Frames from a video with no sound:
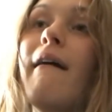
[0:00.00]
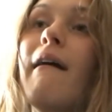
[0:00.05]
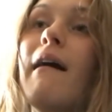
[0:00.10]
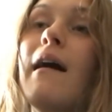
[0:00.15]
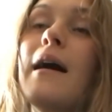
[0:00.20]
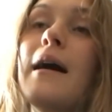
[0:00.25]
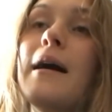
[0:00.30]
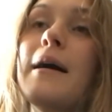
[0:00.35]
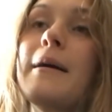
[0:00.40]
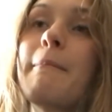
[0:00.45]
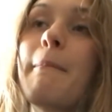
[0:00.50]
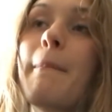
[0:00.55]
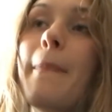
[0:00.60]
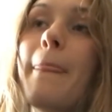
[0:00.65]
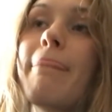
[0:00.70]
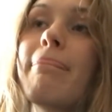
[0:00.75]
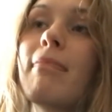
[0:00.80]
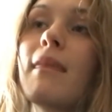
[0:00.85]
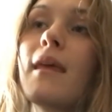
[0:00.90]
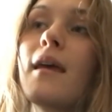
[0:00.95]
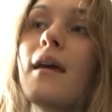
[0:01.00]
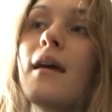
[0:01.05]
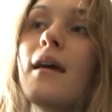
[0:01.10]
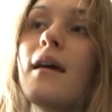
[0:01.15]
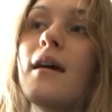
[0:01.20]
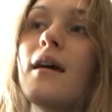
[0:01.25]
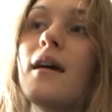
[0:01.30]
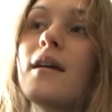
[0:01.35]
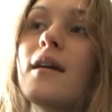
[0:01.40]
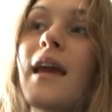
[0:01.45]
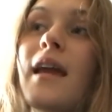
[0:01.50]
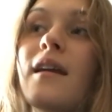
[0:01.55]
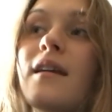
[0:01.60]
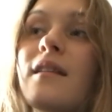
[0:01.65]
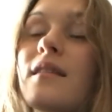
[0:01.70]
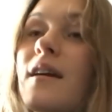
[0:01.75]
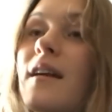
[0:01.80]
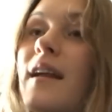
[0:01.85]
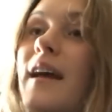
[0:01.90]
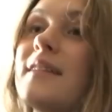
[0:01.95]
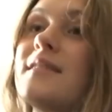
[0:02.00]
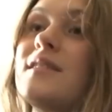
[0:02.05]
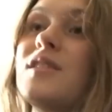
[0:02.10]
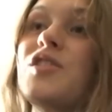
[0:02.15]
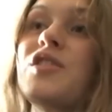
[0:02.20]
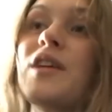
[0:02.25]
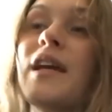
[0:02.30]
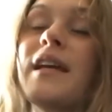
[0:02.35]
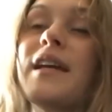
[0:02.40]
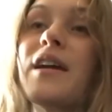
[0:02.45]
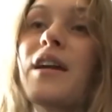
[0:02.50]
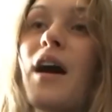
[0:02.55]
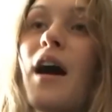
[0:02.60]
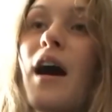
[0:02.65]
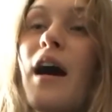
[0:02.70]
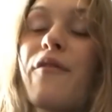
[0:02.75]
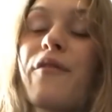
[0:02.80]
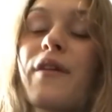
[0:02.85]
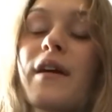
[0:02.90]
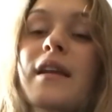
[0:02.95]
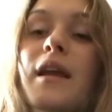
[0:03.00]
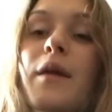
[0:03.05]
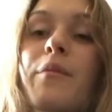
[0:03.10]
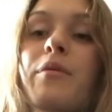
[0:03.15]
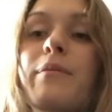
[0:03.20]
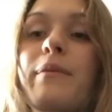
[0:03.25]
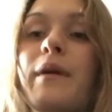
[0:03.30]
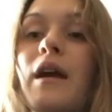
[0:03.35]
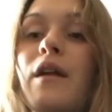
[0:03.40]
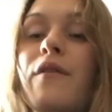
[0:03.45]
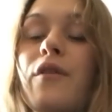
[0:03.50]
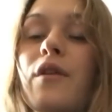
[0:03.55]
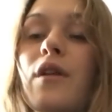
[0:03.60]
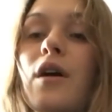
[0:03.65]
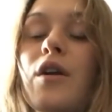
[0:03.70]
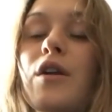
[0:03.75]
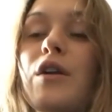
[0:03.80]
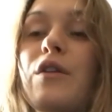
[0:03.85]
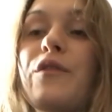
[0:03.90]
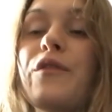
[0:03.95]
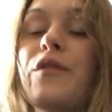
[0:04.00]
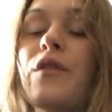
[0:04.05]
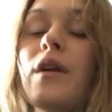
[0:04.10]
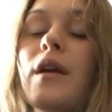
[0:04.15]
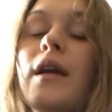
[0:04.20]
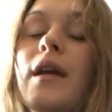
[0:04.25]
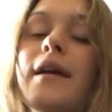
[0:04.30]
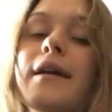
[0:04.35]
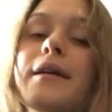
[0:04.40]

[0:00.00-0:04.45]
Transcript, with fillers: Um, getting third, I had to shake it off and get prepared for the 100 free.